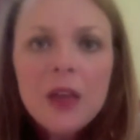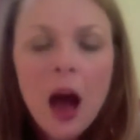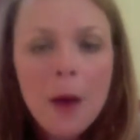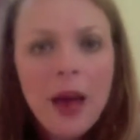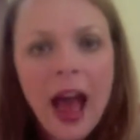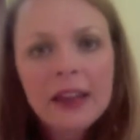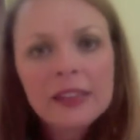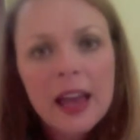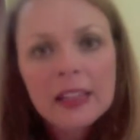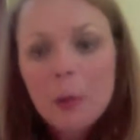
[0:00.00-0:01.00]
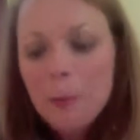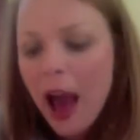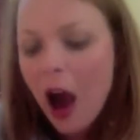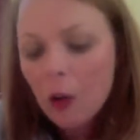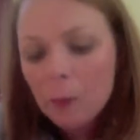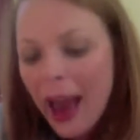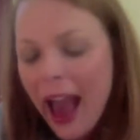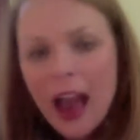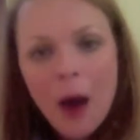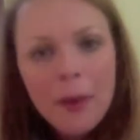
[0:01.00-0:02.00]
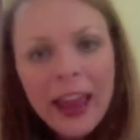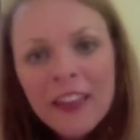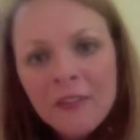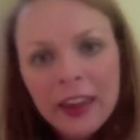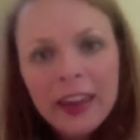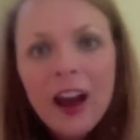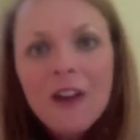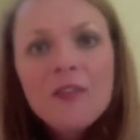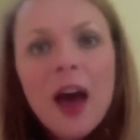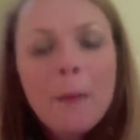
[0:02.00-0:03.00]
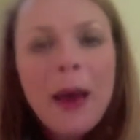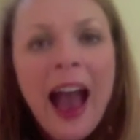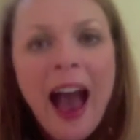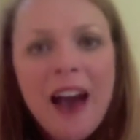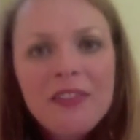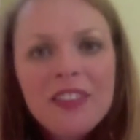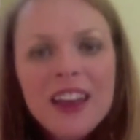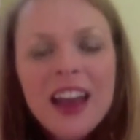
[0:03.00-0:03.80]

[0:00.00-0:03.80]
as a paving of that path